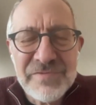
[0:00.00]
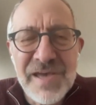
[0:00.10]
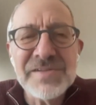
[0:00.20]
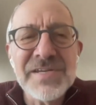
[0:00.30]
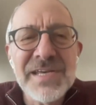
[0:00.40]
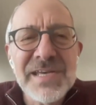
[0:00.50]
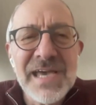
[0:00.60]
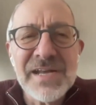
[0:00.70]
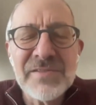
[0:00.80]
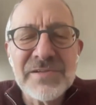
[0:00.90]
fund
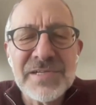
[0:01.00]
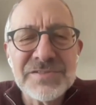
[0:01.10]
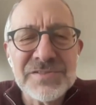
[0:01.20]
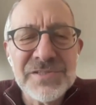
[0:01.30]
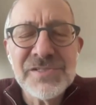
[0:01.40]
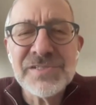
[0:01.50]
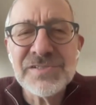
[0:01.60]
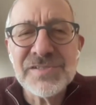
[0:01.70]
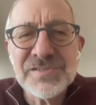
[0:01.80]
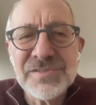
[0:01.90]
at other
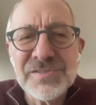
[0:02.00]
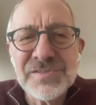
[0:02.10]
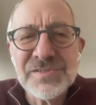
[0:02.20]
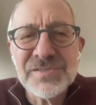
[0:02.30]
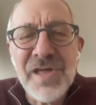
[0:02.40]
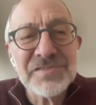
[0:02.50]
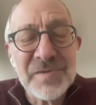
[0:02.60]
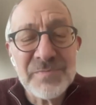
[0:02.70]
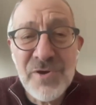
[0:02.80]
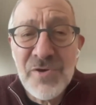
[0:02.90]
institutions. And so the
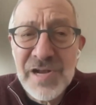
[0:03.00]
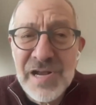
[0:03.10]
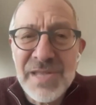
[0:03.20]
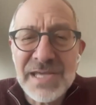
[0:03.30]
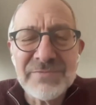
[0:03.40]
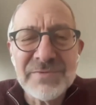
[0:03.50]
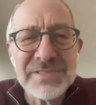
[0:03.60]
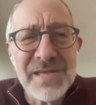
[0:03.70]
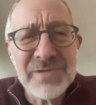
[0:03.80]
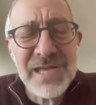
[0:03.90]
loss of a program
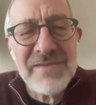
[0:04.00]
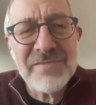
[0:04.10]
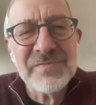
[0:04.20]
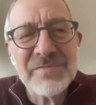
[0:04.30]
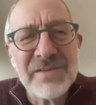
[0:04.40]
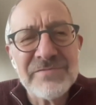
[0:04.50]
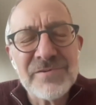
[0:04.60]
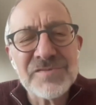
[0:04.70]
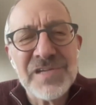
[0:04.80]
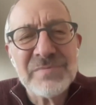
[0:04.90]
like that we have
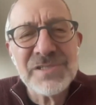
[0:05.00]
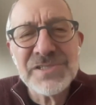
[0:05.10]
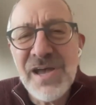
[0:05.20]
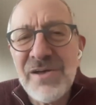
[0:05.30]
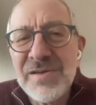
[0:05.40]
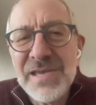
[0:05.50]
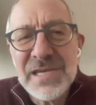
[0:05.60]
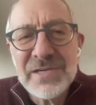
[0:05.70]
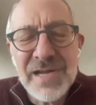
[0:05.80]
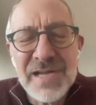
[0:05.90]
at Fort Saint Michel
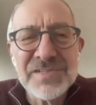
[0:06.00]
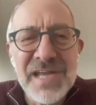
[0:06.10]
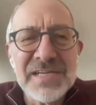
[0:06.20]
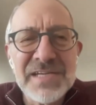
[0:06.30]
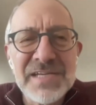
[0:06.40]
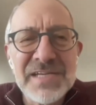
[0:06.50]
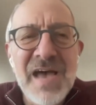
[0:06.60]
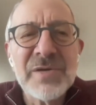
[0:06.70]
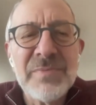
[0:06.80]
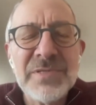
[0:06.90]
creates an
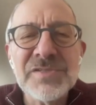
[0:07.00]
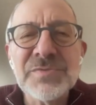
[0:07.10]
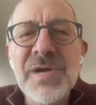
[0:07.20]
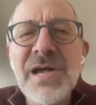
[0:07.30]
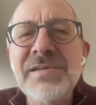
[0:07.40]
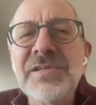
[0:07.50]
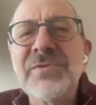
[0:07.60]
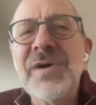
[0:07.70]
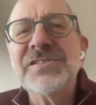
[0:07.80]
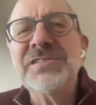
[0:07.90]
economic ripple as well. And
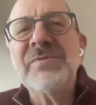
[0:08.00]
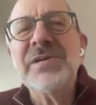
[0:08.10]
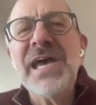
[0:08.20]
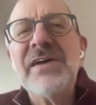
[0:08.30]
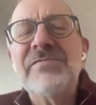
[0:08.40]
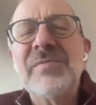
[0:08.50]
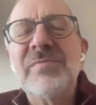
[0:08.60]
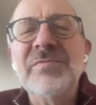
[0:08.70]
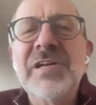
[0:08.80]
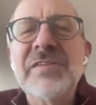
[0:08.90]
the question that we have
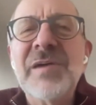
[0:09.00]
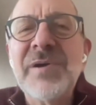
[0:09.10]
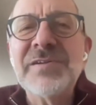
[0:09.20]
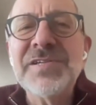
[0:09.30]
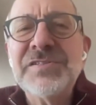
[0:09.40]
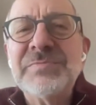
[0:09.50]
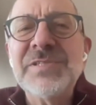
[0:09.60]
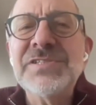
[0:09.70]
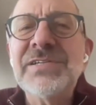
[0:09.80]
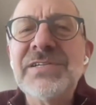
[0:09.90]
from one of our
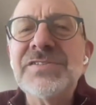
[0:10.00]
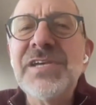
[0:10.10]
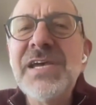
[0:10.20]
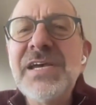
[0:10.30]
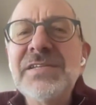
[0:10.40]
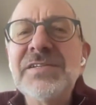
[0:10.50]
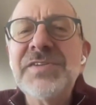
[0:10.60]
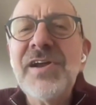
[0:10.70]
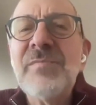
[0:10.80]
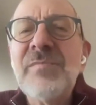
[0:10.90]
participants here is the
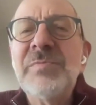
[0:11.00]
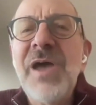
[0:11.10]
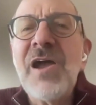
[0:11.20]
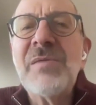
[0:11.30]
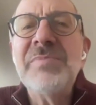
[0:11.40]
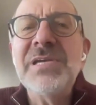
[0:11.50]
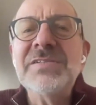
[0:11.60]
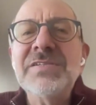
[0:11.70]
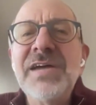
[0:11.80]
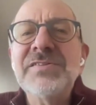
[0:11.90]
terrible harm
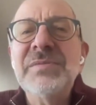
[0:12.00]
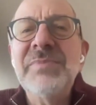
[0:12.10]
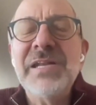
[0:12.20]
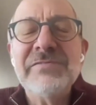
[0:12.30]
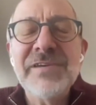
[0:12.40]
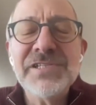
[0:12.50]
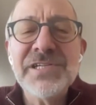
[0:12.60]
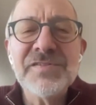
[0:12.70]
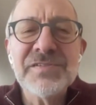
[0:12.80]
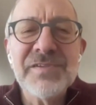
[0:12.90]
being done to the
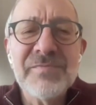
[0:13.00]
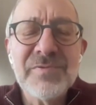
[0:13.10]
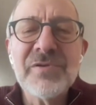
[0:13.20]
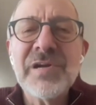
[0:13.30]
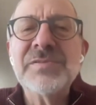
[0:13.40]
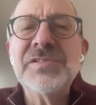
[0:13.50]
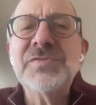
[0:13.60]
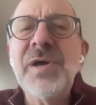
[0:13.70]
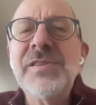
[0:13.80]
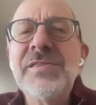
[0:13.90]
beneficiaries of programs
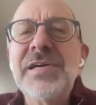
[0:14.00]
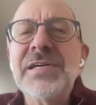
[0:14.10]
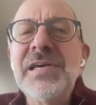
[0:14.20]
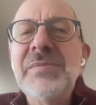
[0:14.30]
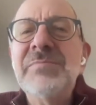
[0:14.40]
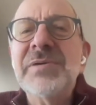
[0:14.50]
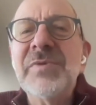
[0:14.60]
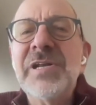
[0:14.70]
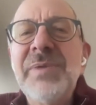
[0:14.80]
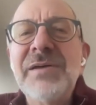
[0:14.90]
is one thing,
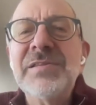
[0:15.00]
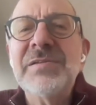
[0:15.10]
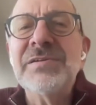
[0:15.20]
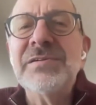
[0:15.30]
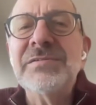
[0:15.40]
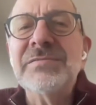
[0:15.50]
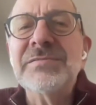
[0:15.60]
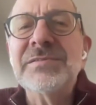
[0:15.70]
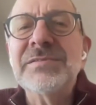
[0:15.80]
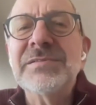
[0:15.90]
but what about
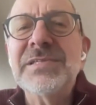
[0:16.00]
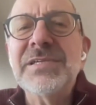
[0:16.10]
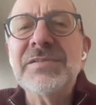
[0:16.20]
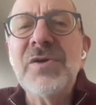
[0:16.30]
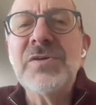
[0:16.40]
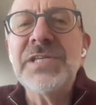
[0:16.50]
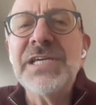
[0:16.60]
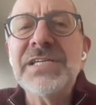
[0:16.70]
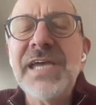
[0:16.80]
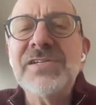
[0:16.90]
the
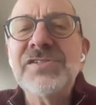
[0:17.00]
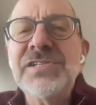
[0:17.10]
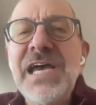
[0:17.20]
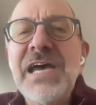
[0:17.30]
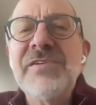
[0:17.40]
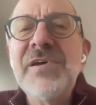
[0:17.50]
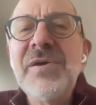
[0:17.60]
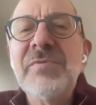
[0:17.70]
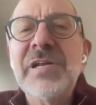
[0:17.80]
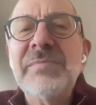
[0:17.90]
locally engaged staff?
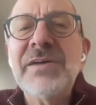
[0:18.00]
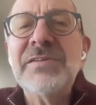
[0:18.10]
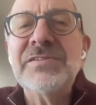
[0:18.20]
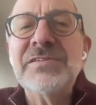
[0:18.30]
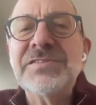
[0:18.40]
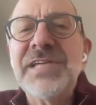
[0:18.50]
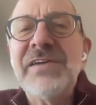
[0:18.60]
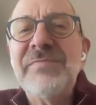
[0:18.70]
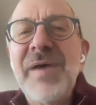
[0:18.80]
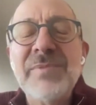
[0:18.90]
What about the
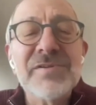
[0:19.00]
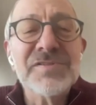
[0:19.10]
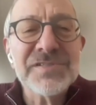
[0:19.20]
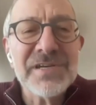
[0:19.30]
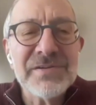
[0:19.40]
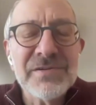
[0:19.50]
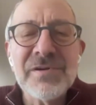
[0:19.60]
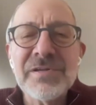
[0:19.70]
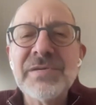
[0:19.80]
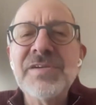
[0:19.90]
staff members
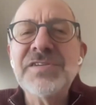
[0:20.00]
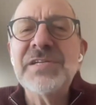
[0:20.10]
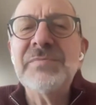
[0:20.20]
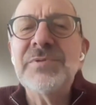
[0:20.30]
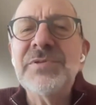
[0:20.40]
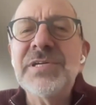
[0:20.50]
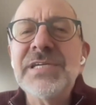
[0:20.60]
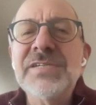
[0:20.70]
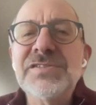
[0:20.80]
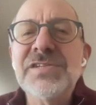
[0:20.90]
who are USAID
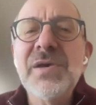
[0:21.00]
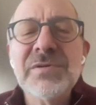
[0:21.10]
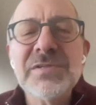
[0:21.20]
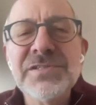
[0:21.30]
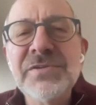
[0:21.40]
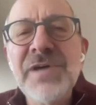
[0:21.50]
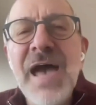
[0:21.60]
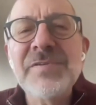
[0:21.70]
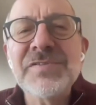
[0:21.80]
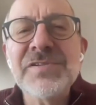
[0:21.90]
employees? Do you
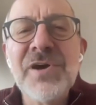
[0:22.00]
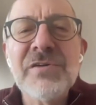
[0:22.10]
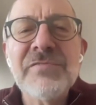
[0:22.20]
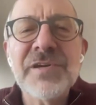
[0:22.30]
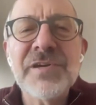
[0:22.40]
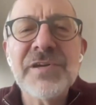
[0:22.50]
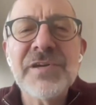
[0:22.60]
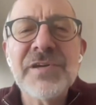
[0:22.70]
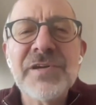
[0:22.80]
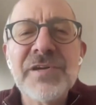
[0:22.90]
happen to know if
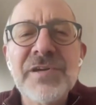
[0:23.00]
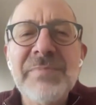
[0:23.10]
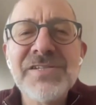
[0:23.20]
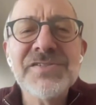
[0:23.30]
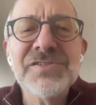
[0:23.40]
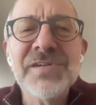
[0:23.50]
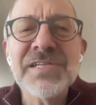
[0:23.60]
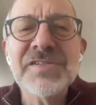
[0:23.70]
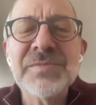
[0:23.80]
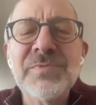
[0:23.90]
there were any
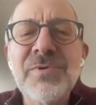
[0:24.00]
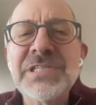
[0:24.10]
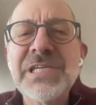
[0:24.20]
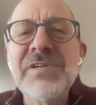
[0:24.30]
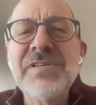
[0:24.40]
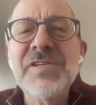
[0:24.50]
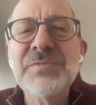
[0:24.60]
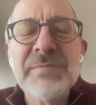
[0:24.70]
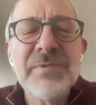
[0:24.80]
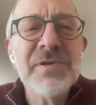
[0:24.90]
packages or any
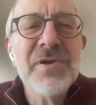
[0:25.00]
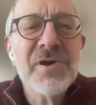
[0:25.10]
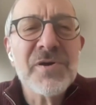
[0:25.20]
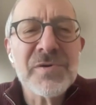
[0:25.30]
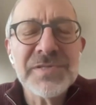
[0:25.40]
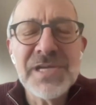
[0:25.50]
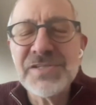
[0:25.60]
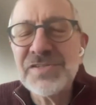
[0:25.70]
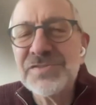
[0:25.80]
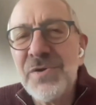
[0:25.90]
support given to these people,
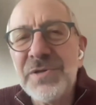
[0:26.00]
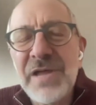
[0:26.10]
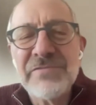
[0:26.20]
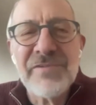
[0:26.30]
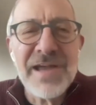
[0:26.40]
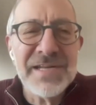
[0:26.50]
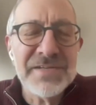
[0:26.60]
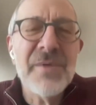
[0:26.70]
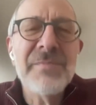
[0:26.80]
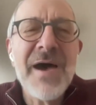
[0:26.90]
or were they just told on
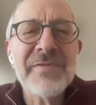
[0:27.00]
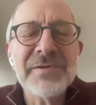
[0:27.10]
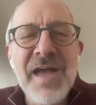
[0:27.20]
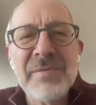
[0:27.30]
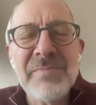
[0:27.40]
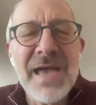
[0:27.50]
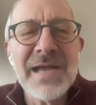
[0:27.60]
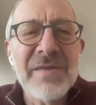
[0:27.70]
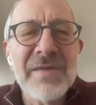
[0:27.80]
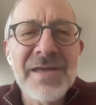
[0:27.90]
Friday, don't bother
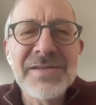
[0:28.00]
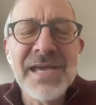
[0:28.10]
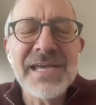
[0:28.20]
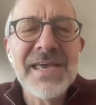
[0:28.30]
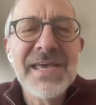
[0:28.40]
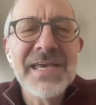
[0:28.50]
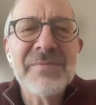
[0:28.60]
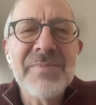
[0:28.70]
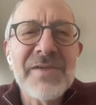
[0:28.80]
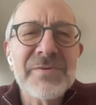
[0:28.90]
coming back on Monday?
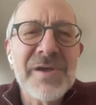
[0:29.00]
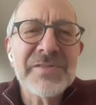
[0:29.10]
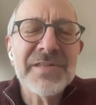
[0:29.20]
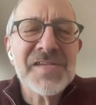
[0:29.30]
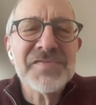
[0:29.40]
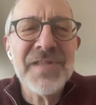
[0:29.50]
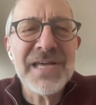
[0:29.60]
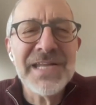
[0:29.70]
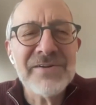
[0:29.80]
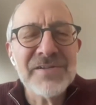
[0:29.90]
And by the way, the
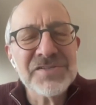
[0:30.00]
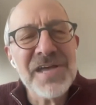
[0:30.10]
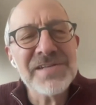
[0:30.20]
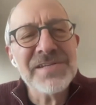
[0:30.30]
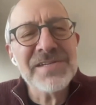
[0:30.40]
last flight out is